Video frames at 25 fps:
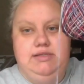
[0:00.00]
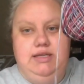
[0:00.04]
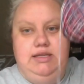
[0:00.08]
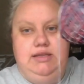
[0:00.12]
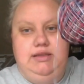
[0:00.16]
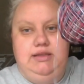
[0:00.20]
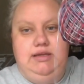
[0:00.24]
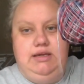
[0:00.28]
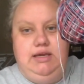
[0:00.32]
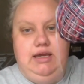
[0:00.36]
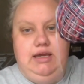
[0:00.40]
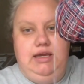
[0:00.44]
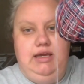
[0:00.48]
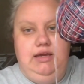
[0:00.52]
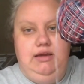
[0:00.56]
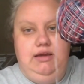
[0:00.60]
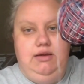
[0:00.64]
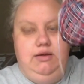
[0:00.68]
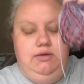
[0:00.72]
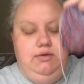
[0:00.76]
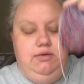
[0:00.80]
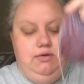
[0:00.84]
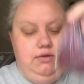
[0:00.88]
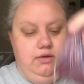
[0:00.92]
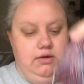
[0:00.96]
of the cake.
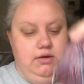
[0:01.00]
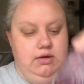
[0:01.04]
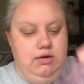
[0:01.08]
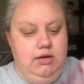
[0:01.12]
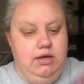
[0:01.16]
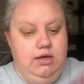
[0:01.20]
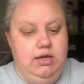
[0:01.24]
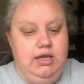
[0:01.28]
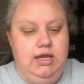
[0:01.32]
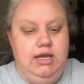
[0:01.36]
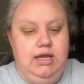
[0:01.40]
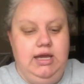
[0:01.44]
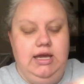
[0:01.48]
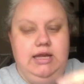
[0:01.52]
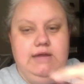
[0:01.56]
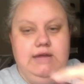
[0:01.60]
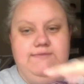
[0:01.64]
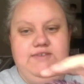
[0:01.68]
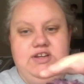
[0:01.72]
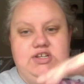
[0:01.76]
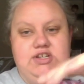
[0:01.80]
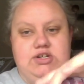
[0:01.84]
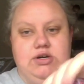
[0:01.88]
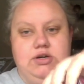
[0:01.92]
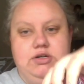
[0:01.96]
And if
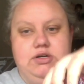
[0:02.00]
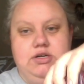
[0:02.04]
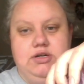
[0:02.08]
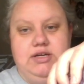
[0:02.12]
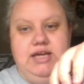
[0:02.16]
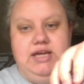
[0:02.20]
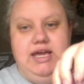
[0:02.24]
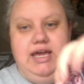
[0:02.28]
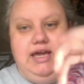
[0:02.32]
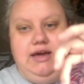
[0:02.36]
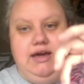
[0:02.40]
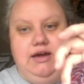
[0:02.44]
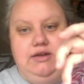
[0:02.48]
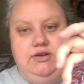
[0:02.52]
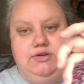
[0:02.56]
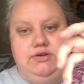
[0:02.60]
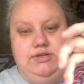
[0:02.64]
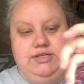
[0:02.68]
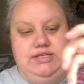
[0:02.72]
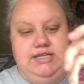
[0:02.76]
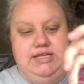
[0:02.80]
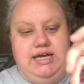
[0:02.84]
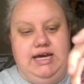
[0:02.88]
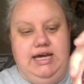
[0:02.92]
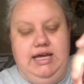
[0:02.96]
you turn your cake on
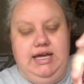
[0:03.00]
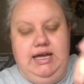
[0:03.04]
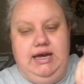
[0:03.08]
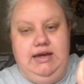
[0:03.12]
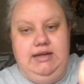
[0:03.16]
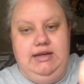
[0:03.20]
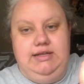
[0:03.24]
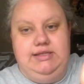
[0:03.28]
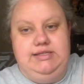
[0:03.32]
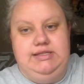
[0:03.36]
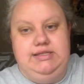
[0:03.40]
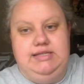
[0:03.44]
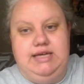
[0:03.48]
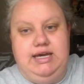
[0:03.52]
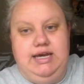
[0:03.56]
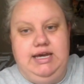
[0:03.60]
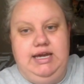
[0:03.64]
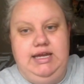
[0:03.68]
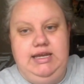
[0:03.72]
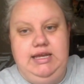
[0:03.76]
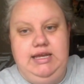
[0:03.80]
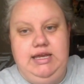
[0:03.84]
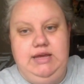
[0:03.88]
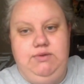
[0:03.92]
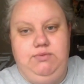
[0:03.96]
its
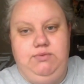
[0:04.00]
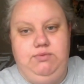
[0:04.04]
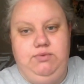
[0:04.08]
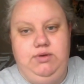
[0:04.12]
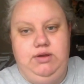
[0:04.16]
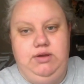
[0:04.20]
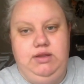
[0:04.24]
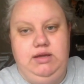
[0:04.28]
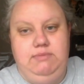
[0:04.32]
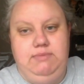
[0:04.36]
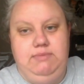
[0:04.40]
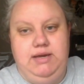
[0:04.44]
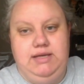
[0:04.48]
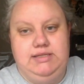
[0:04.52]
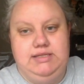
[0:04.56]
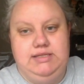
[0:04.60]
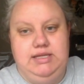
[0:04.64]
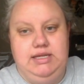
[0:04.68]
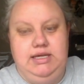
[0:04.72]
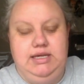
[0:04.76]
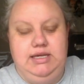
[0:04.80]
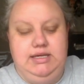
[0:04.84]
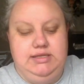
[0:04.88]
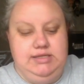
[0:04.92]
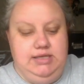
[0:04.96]
side, it really makes it
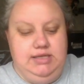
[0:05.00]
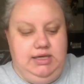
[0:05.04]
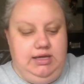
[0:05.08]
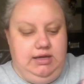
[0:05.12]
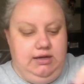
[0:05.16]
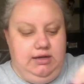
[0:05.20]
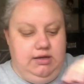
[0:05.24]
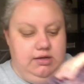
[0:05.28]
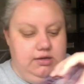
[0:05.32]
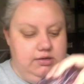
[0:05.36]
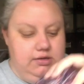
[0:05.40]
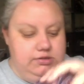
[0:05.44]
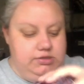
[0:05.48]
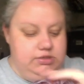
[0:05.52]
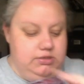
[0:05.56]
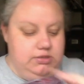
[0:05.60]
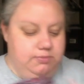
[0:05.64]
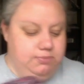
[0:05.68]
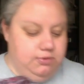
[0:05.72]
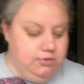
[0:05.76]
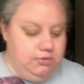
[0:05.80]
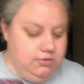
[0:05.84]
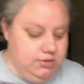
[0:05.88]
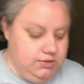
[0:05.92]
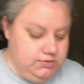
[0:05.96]
easy to
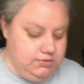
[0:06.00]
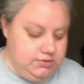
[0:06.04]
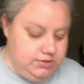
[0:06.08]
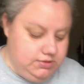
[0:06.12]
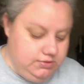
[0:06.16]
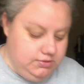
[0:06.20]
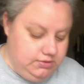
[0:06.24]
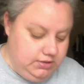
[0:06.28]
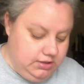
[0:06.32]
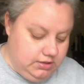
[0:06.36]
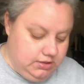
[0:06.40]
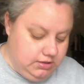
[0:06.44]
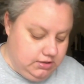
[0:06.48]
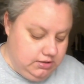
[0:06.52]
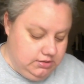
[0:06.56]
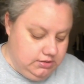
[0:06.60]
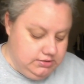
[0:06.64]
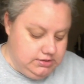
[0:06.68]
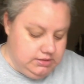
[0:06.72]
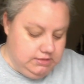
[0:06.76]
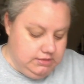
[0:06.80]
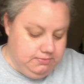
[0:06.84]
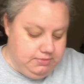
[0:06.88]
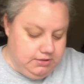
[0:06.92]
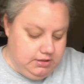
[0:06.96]
pull those two
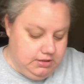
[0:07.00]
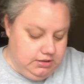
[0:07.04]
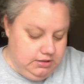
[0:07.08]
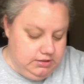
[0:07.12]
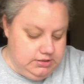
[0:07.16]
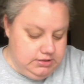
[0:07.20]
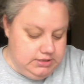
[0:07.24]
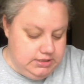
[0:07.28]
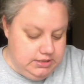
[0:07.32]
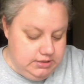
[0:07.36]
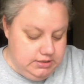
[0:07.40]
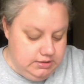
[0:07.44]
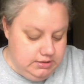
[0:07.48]
yarns apart.